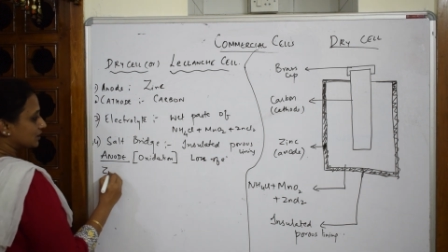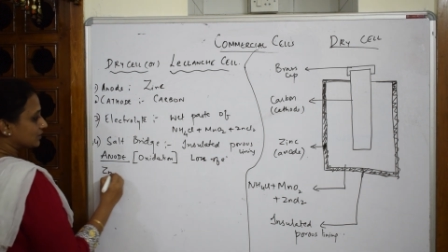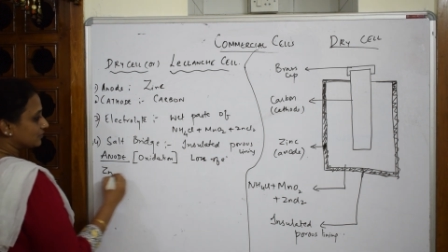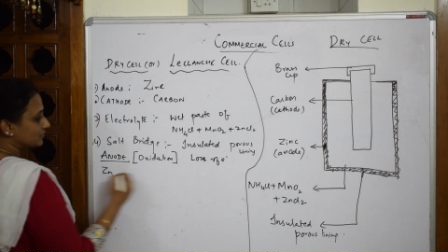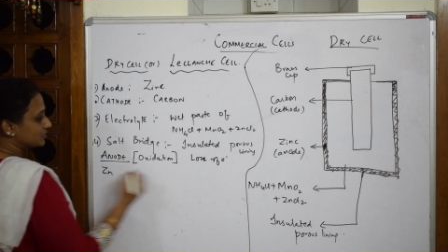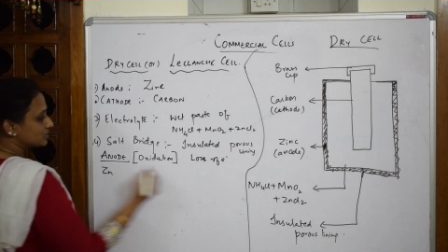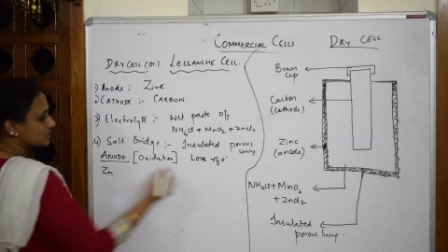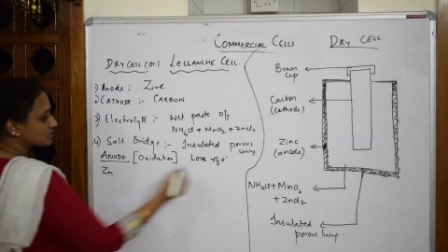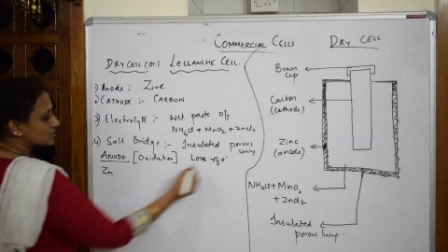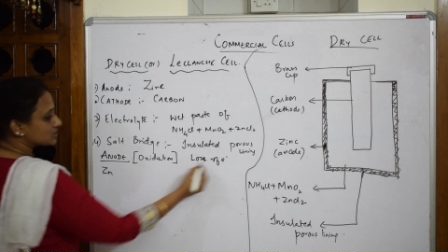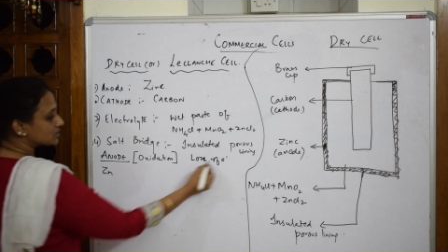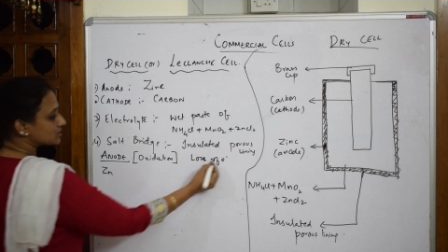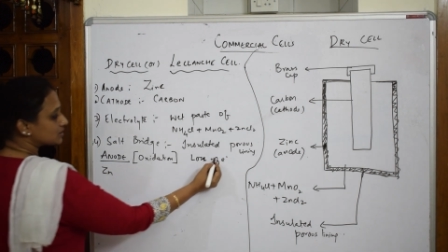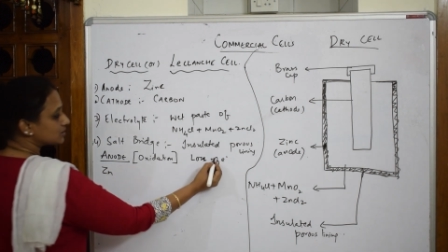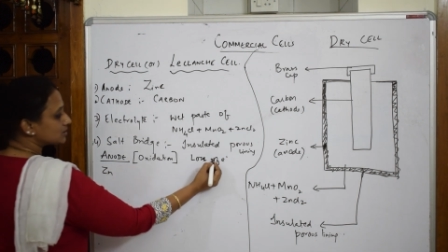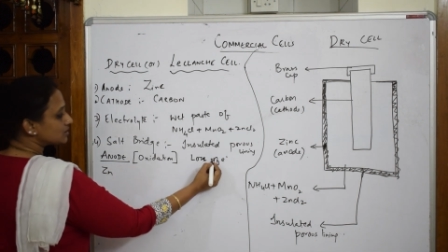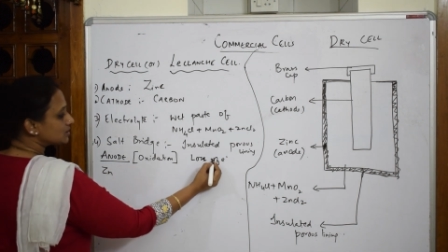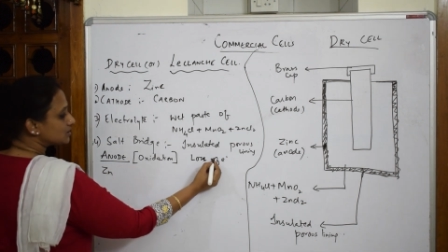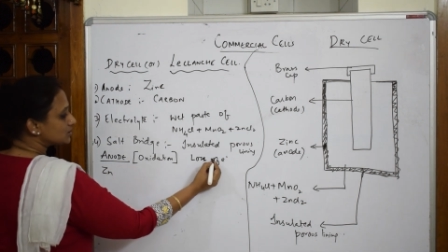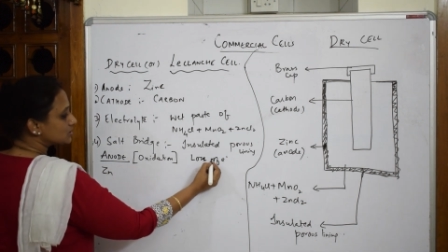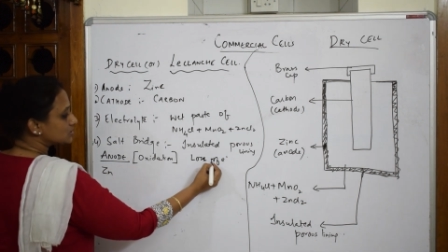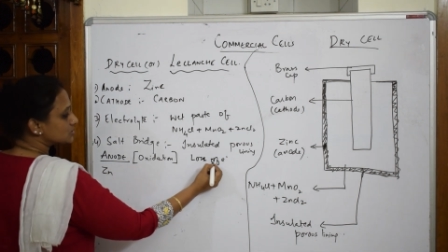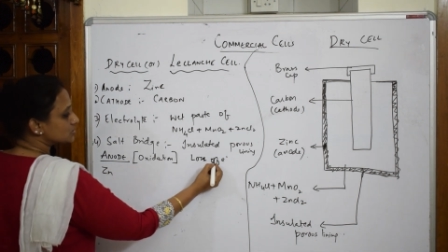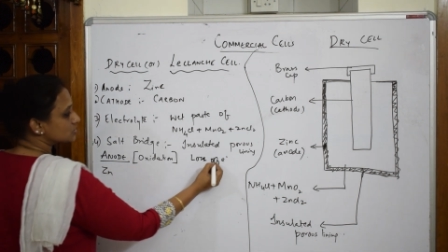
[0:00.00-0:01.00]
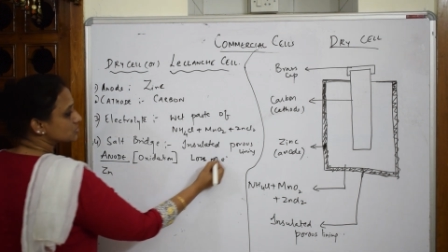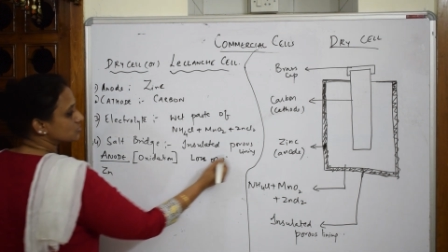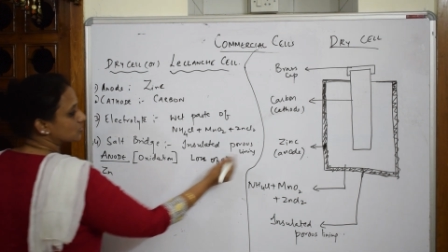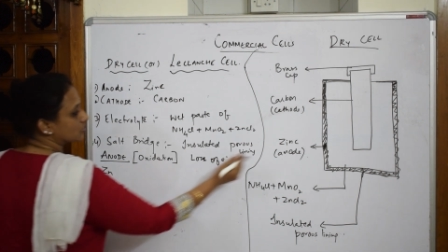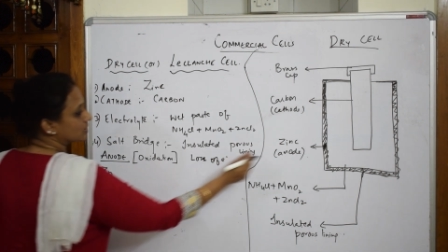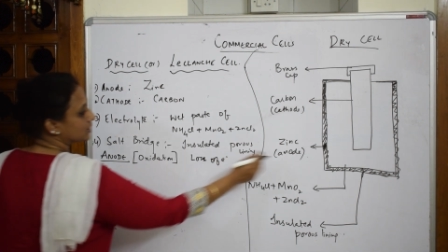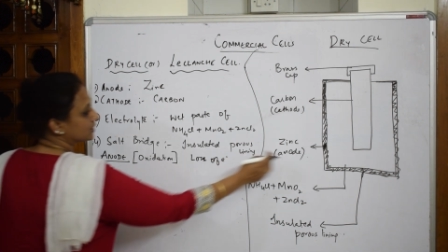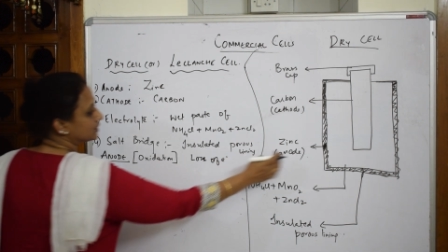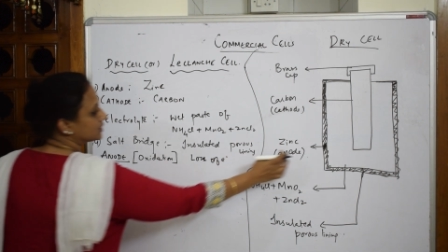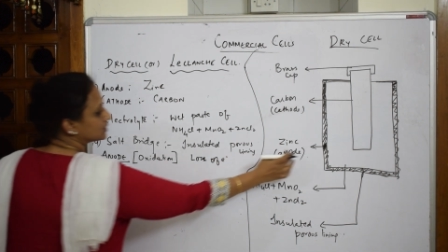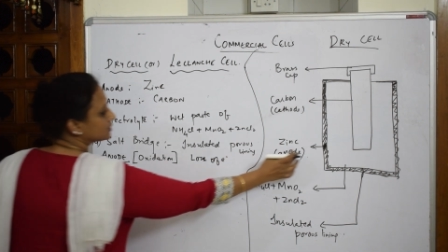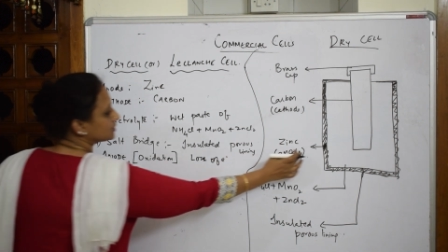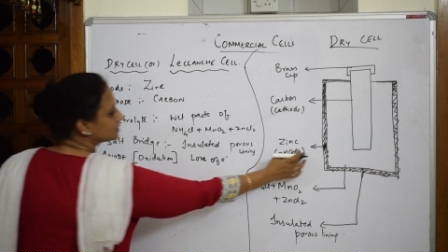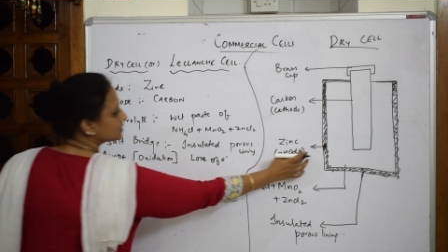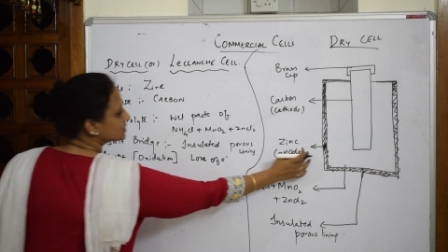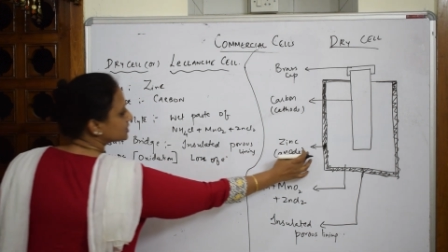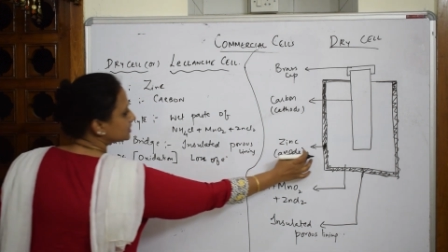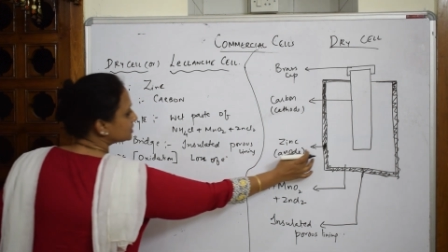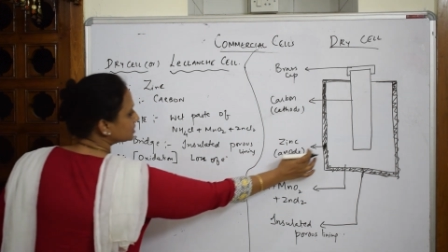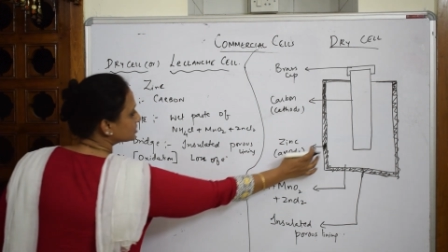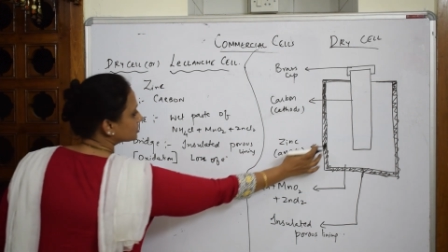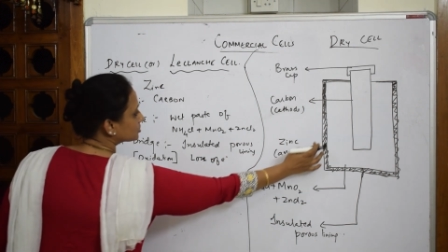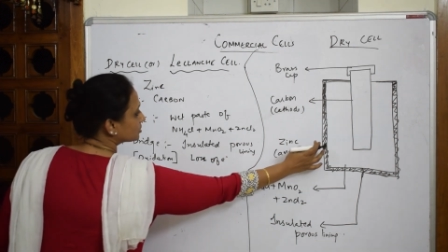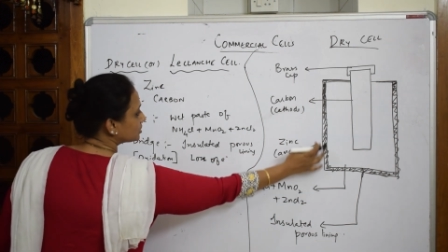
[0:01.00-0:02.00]
which is a solid.
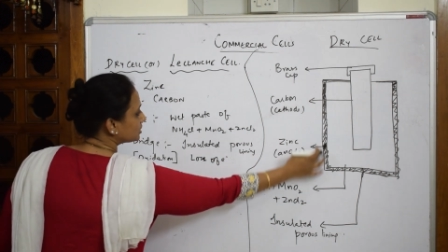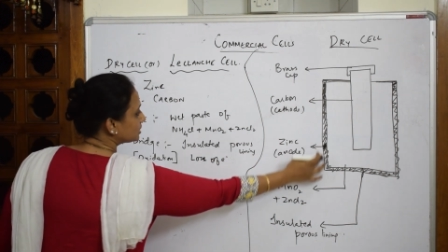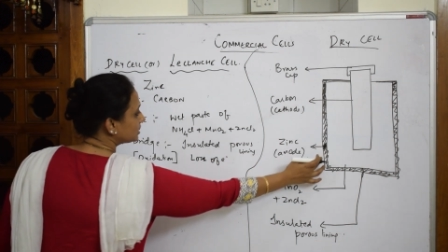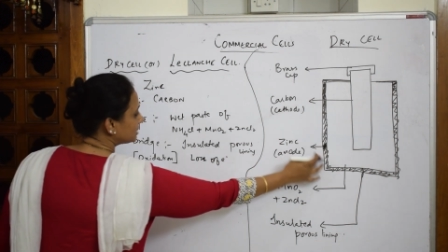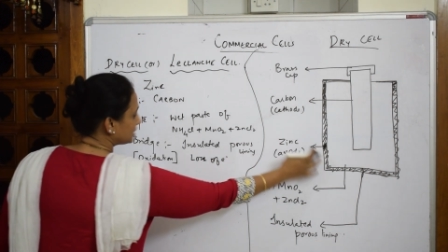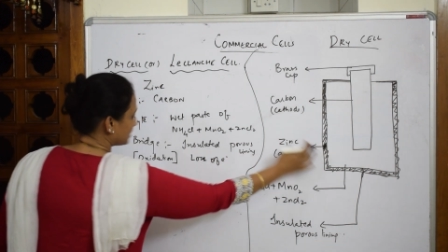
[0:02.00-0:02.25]
Isn't it solid?